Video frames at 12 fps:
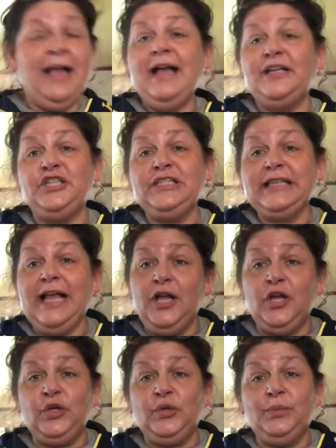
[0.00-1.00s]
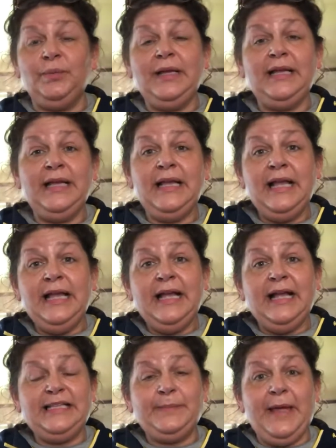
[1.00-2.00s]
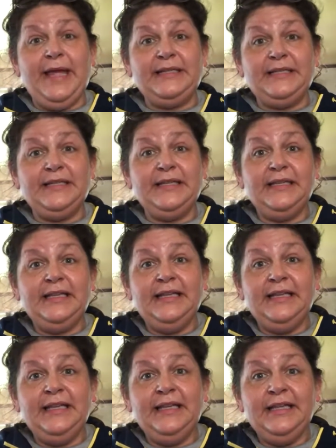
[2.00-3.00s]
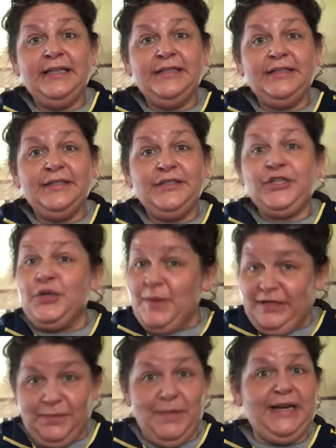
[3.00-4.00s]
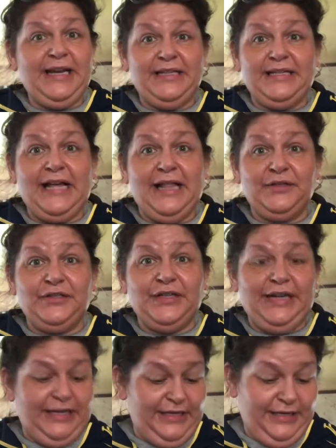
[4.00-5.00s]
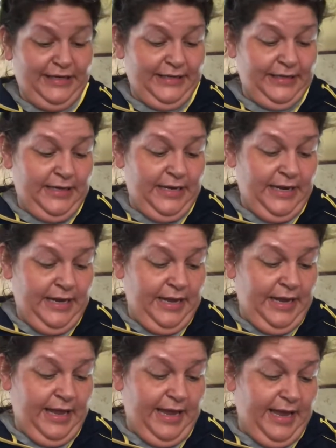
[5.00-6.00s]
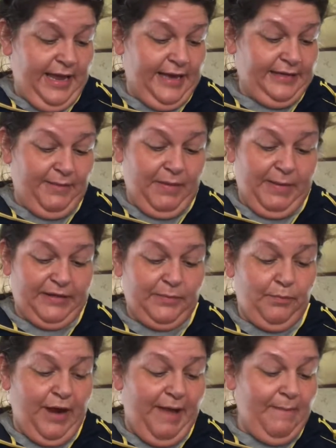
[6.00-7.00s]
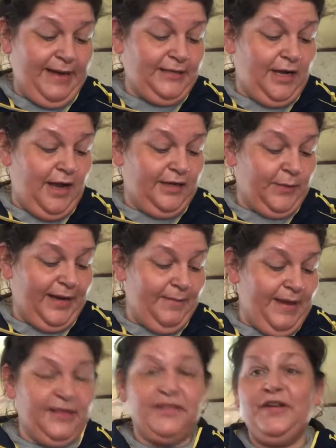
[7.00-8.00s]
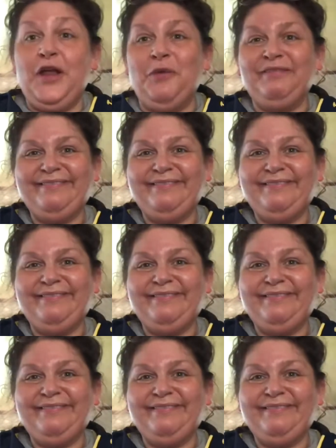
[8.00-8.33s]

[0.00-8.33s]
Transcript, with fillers: I just got home. I spent too much money in the Dollar Tree. And I'm about to bribe my dog so I can make this video.